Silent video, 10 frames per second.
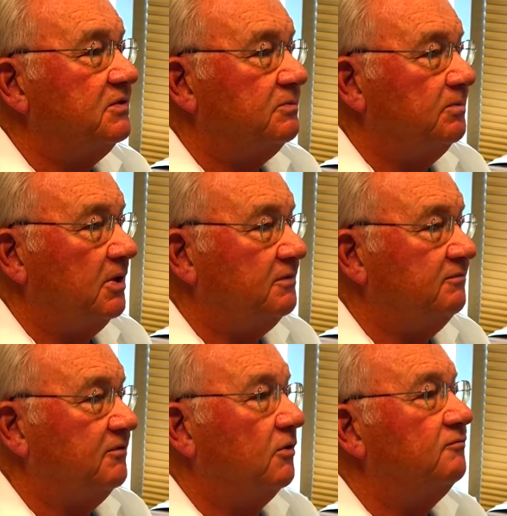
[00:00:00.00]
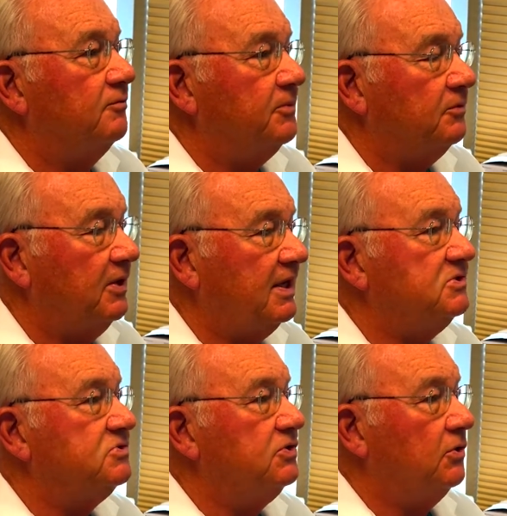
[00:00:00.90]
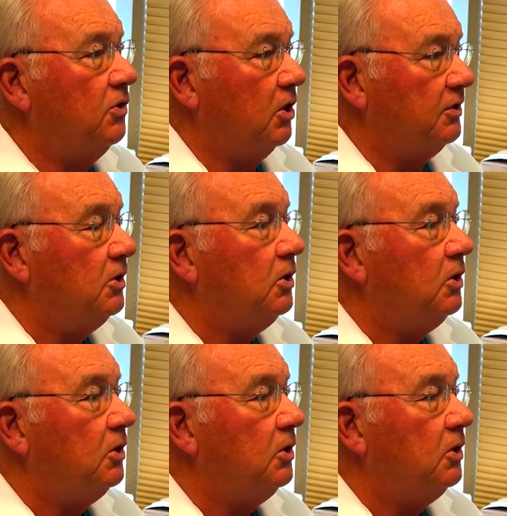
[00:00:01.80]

of the blood flow from your legs to your heart.